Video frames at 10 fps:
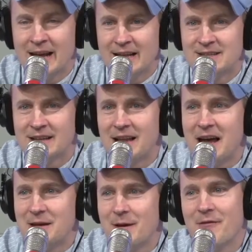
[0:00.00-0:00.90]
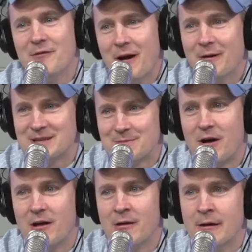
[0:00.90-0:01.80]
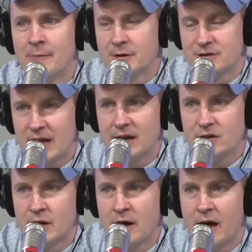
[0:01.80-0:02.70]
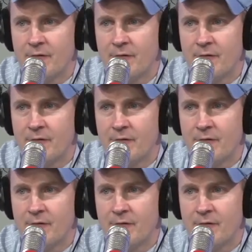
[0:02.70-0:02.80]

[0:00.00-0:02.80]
it's declined to be a very small percentage